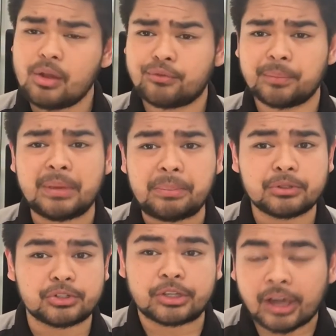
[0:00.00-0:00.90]
for people
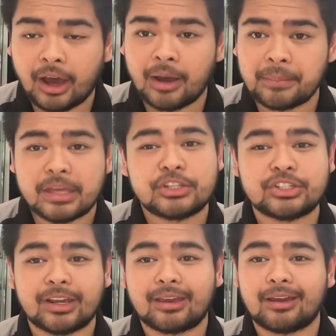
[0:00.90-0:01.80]
to come and
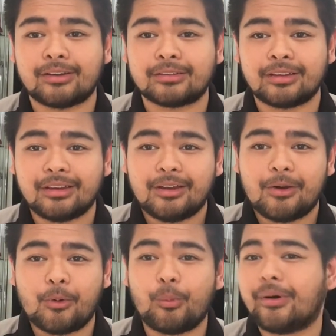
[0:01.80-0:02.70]
check out
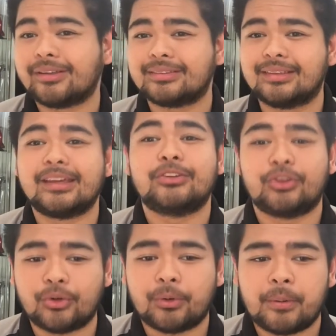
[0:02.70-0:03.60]
what they
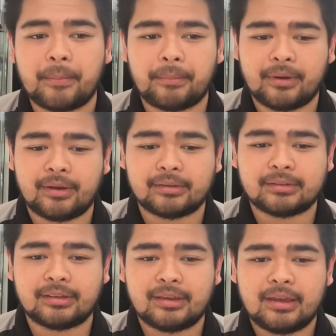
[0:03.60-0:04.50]
do. But
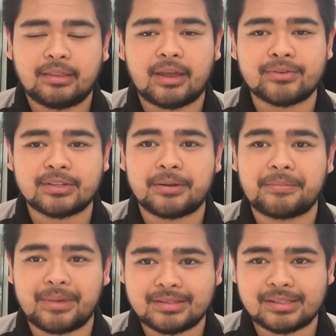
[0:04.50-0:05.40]
that was an
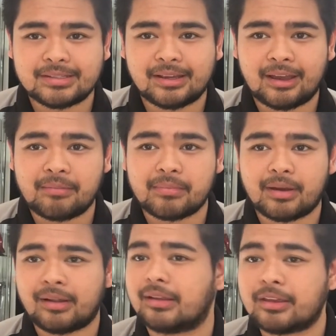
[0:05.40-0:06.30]
amazing time.
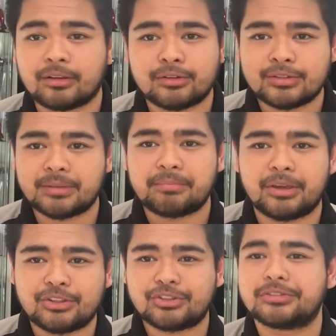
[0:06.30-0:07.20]
I'll include some
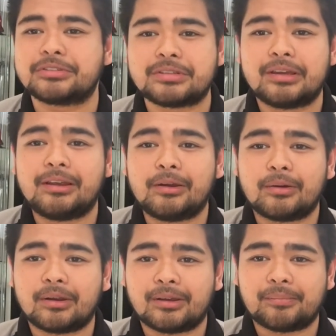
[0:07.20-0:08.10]
pictures
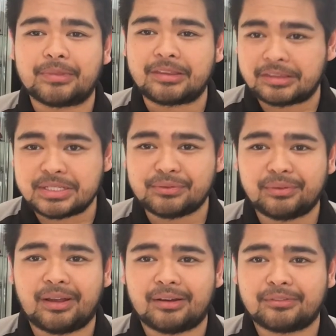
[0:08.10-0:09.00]
in this
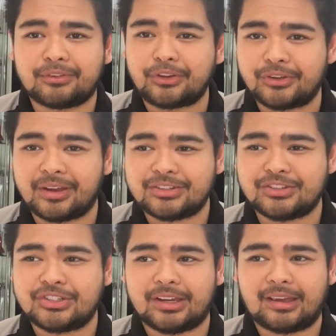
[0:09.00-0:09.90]
vlog for you guys
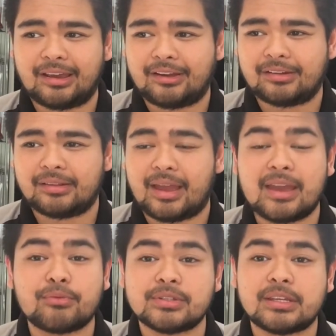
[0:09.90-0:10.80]
to check out.
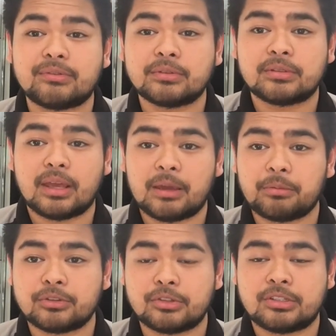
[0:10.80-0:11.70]
I was even
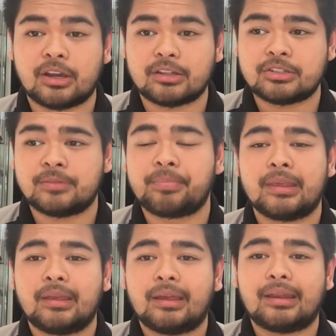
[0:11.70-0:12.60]
able to touch
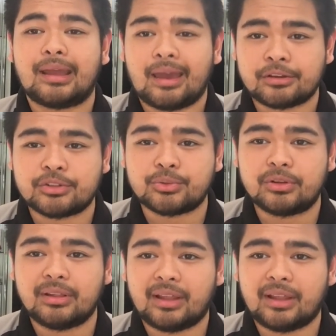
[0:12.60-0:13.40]
an actual